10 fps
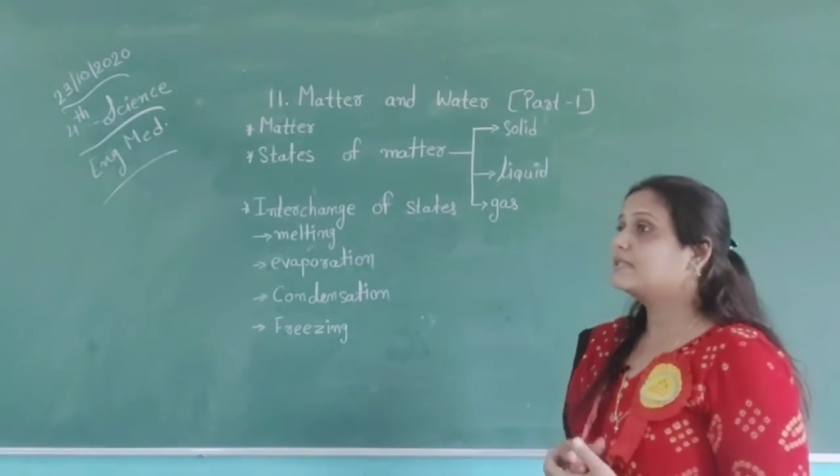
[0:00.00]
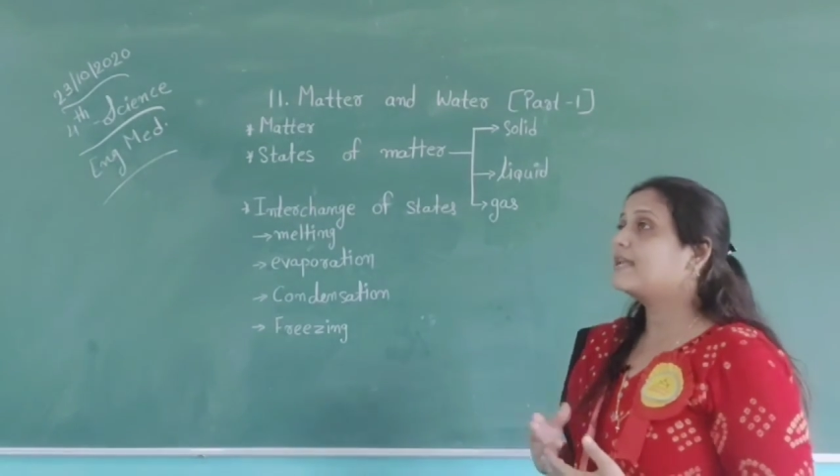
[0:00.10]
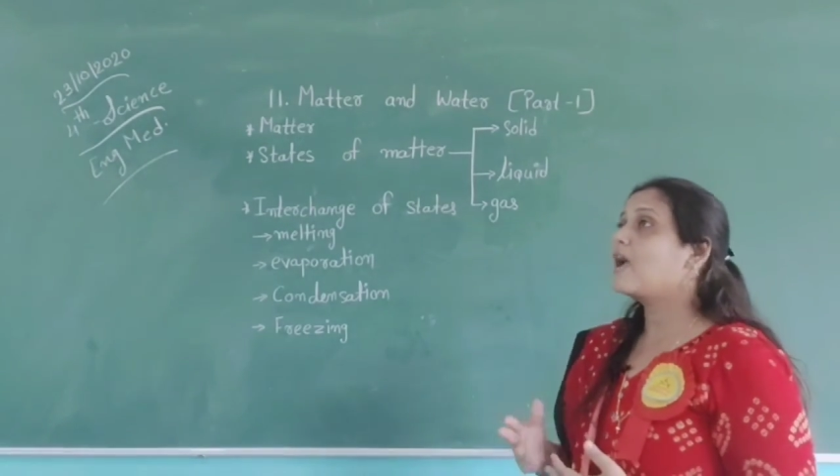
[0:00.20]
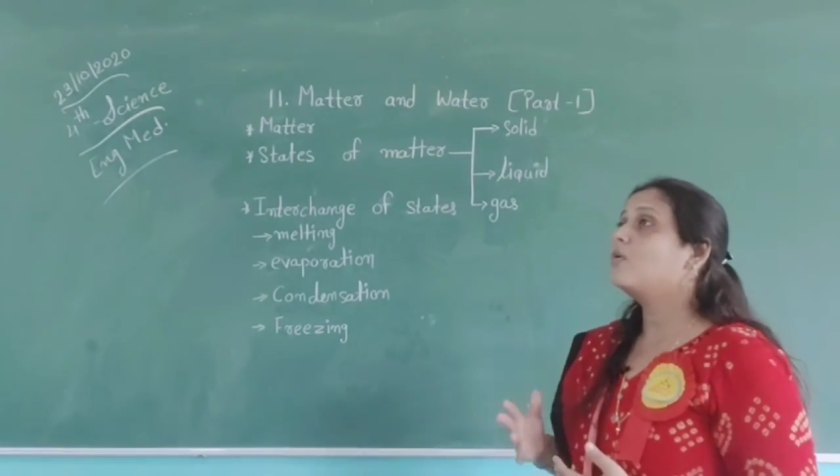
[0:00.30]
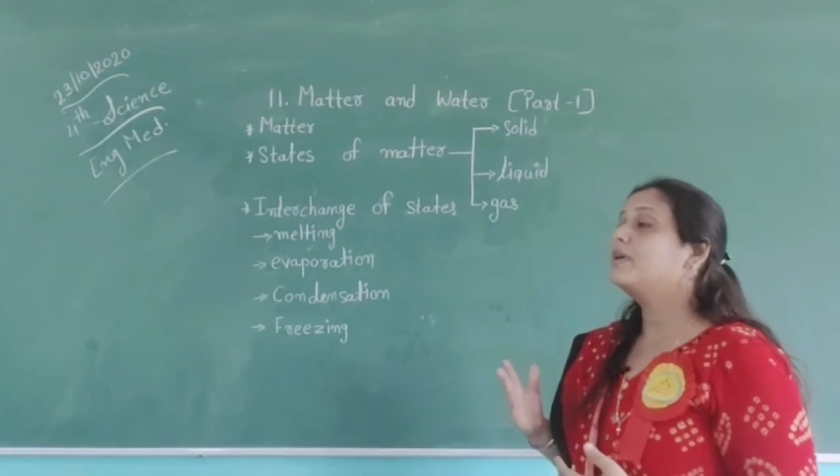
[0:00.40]

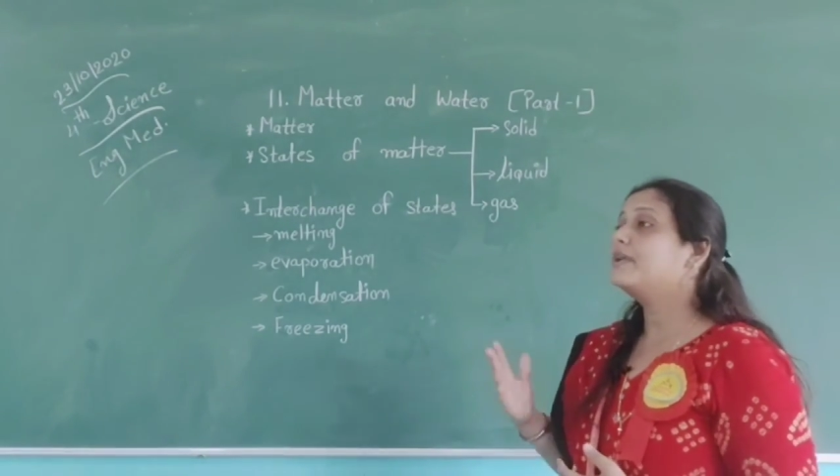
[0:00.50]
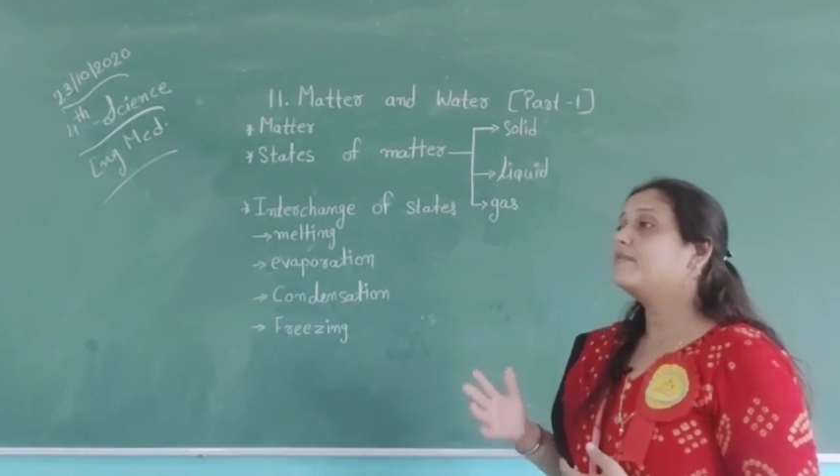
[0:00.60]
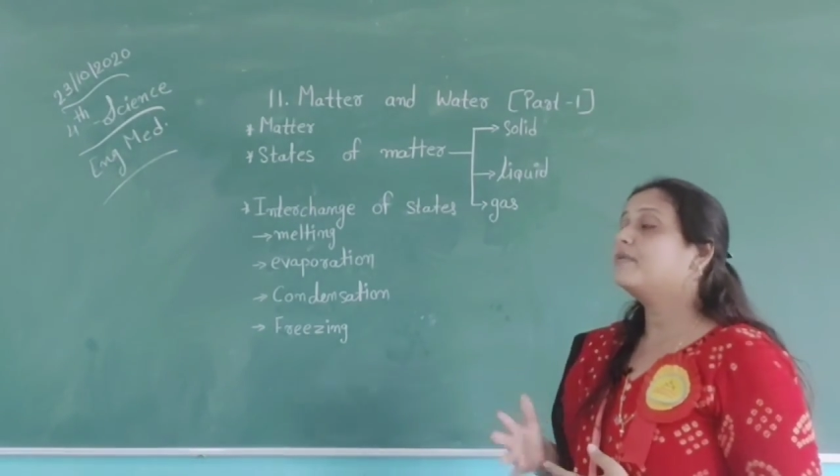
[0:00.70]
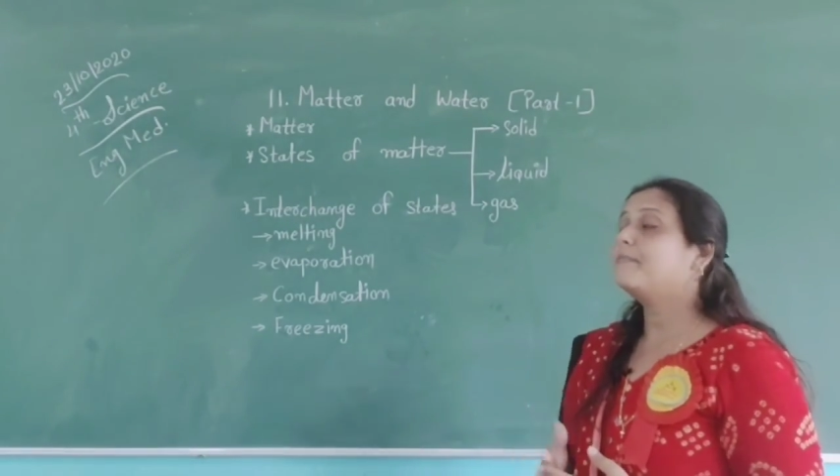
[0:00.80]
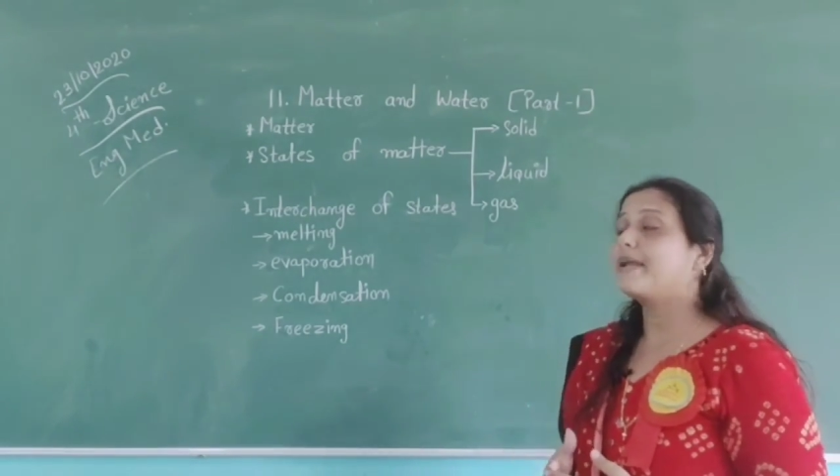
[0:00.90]
they have
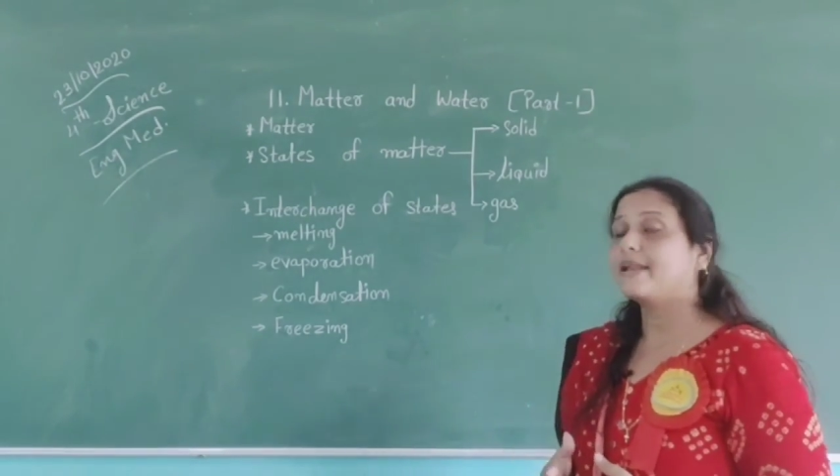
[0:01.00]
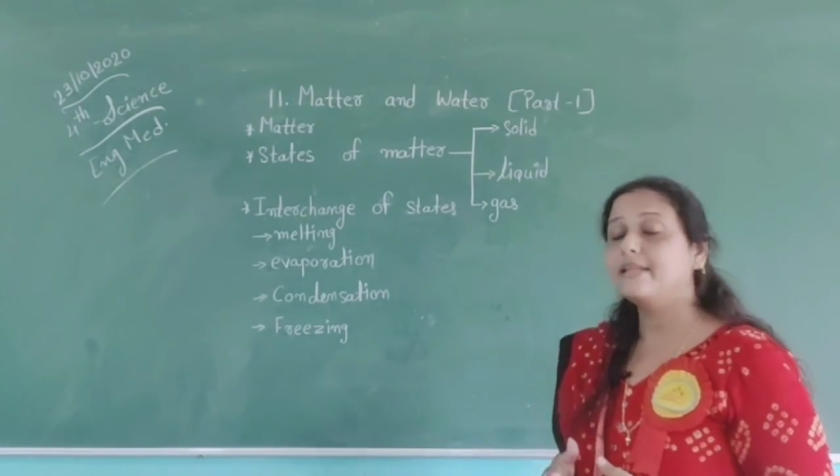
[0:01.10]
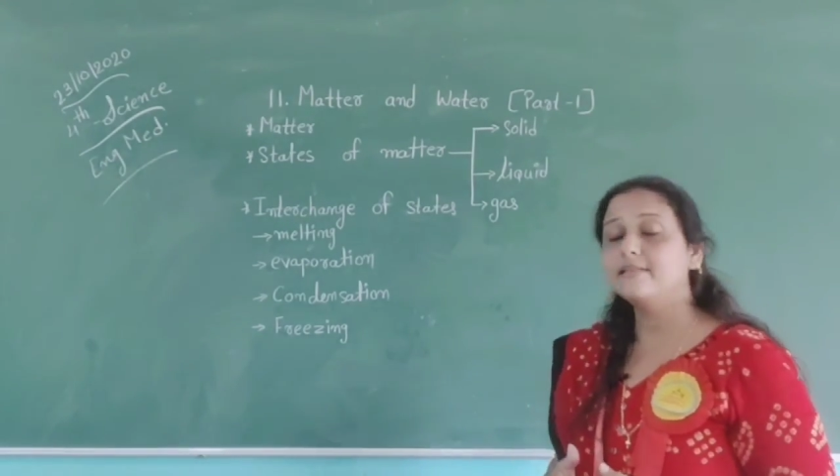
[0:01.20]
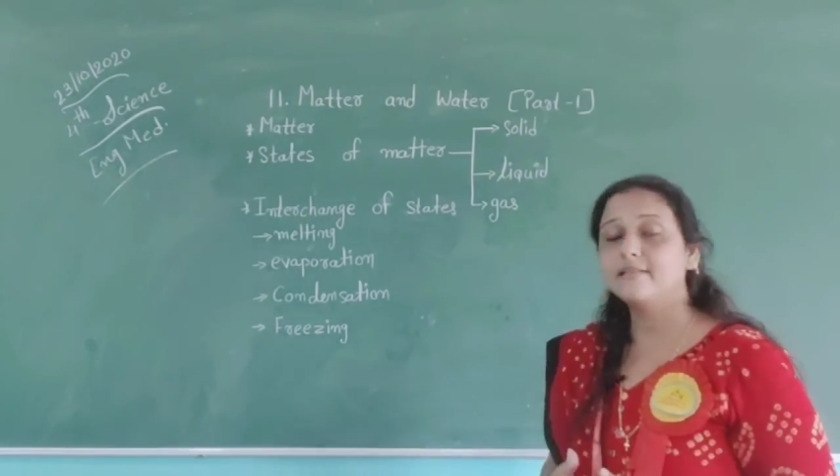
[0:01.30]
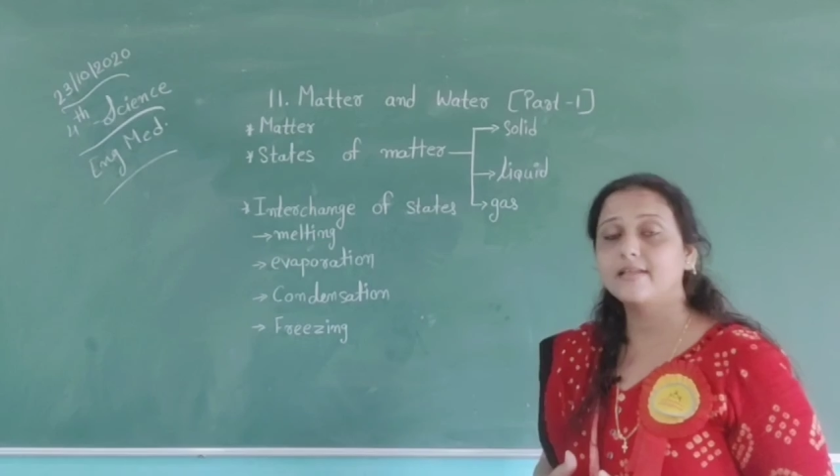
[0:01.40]
given
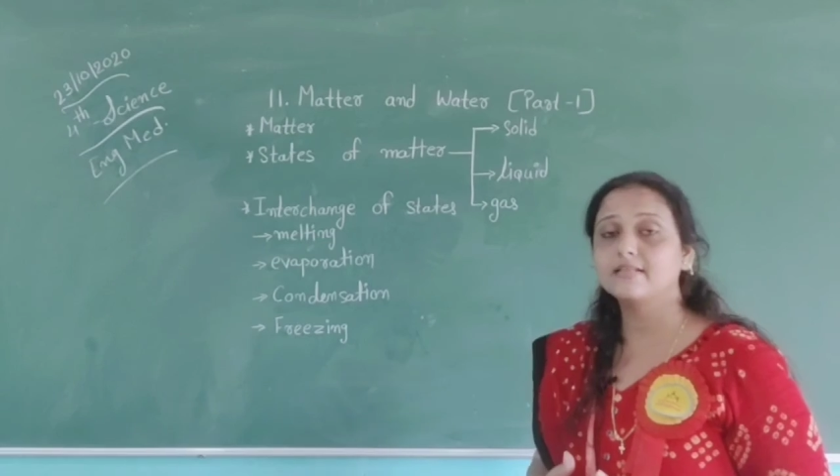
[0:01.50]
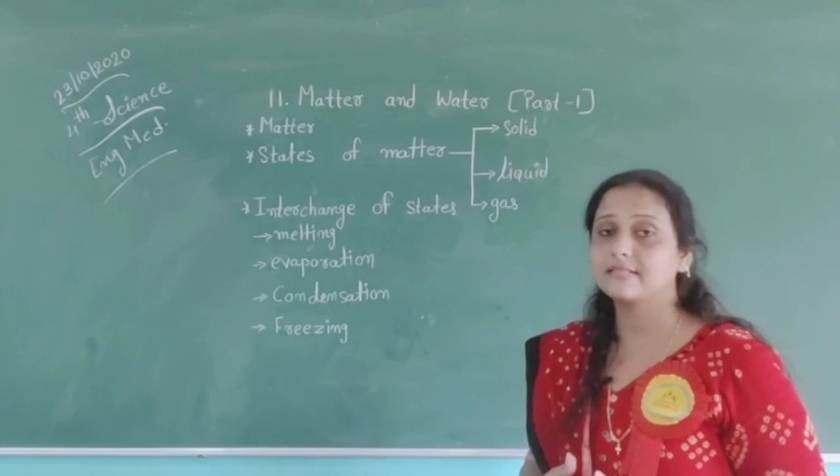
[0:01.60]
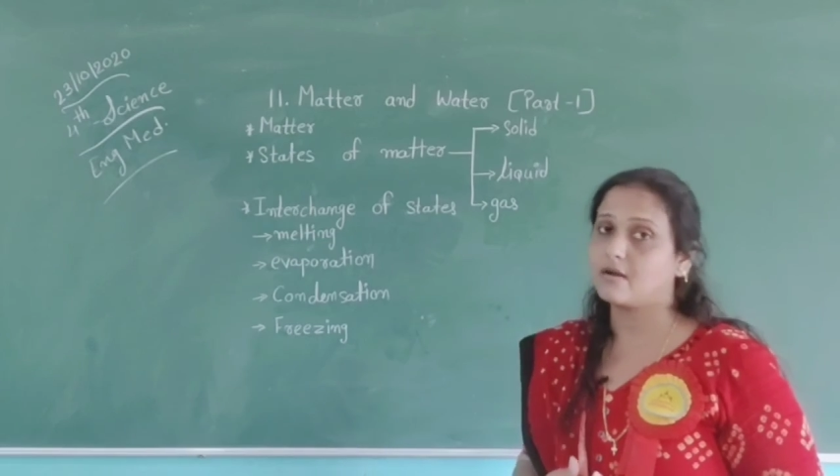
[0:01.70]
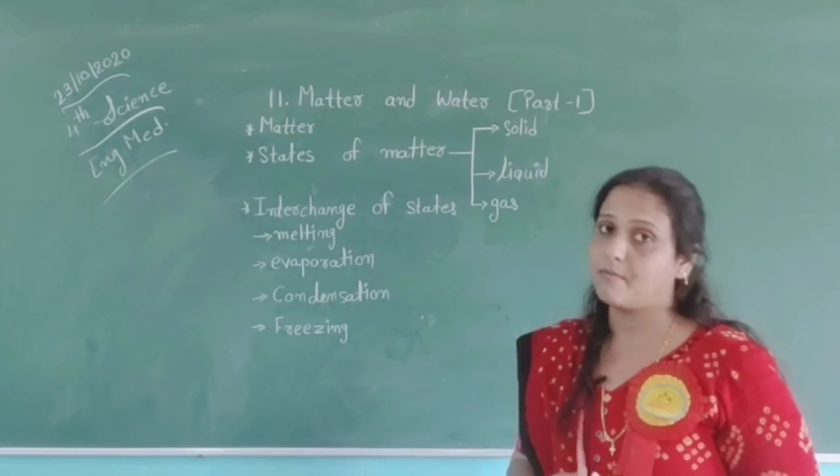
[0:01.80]
many things